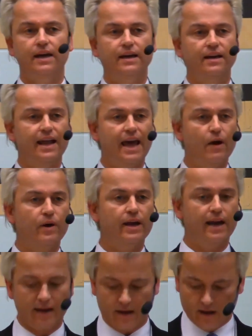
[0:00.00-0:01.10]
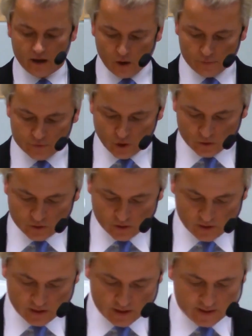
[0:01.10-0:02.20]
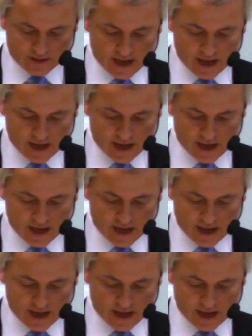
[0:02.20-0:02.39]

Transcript: in an area of total